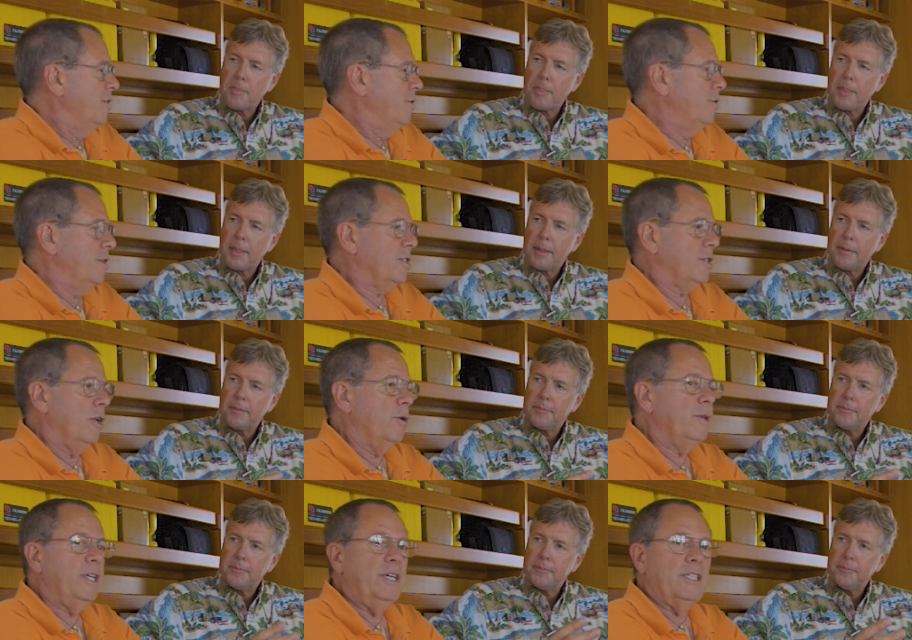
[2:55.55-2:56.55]
Speaker 1: do it
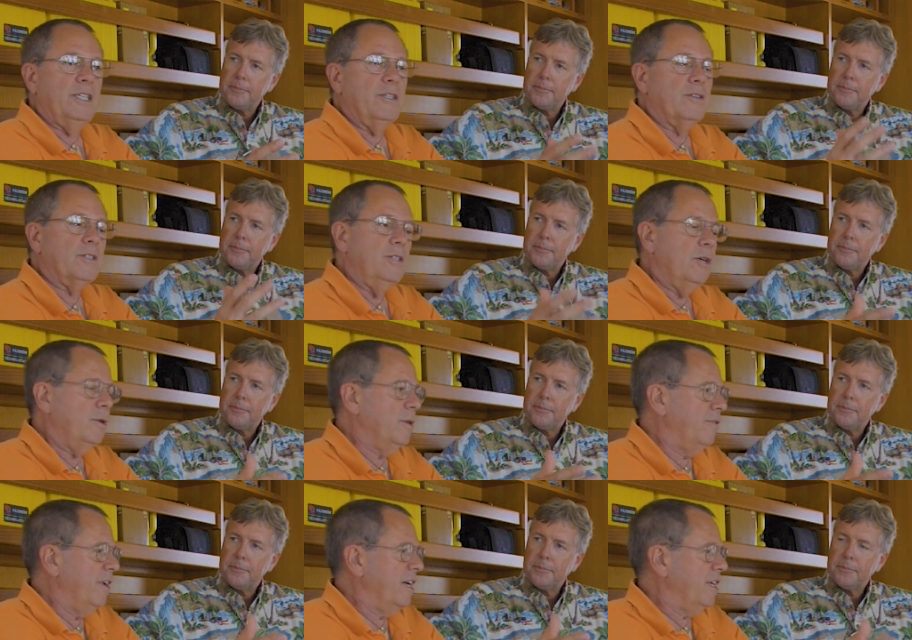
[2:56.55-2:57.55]
slow and easy. There's
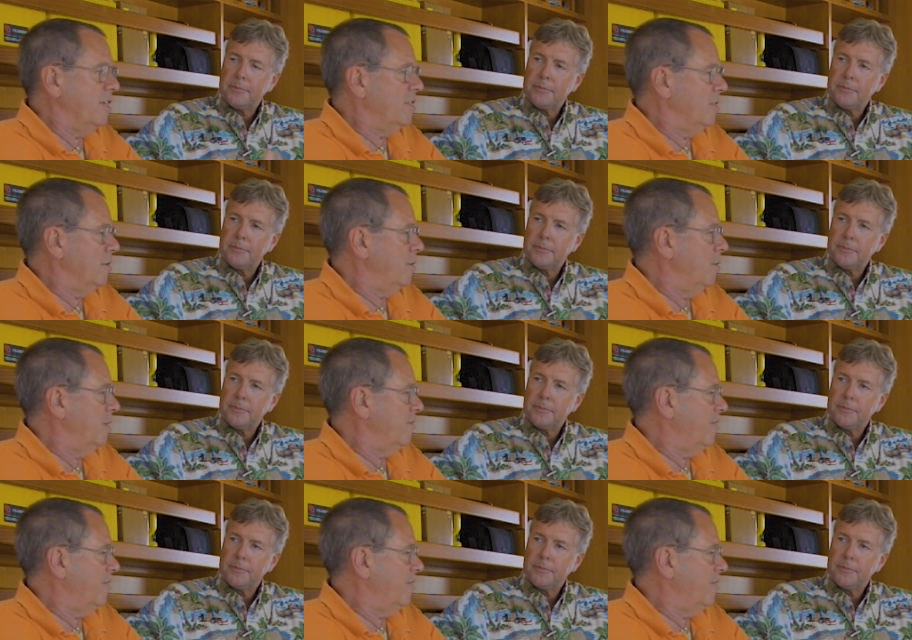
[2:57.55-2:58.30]
no advantage to going